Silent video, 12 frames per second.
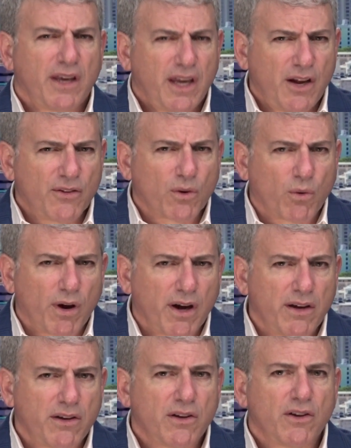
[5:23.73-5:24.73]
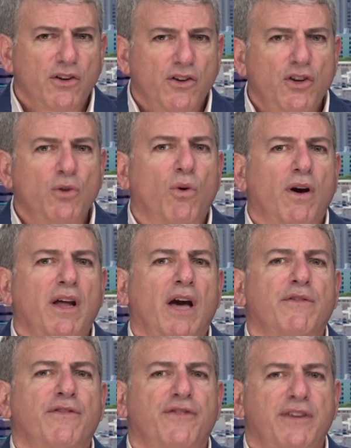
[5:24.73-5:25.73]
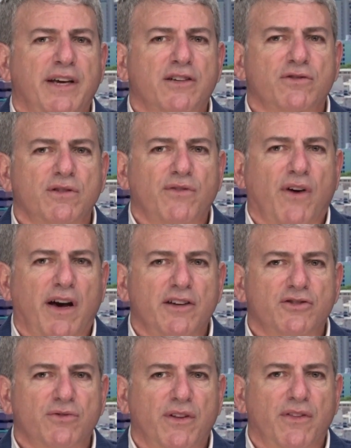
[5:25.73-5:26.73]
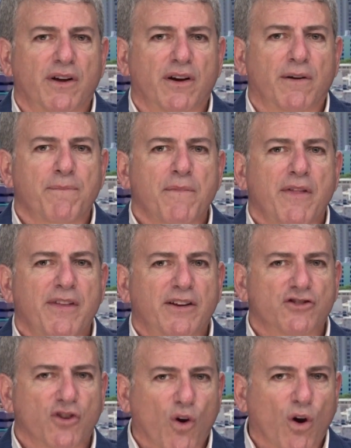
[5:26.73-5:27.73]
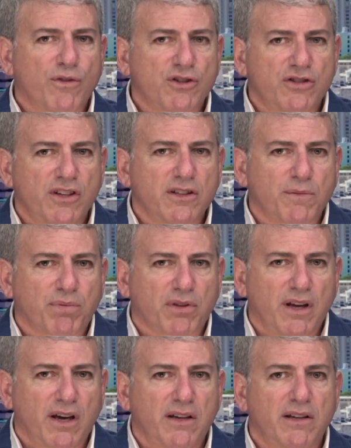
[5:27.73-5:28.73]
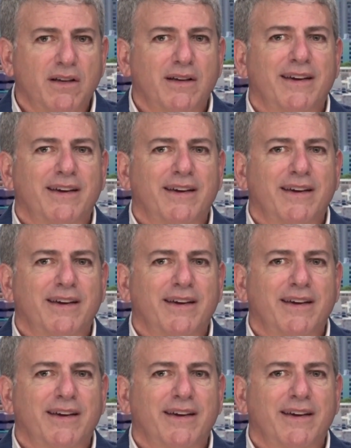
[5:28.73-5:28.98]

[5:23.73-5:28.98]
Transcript: Either way, you want to have a financial advisor in there that is overseeing the plan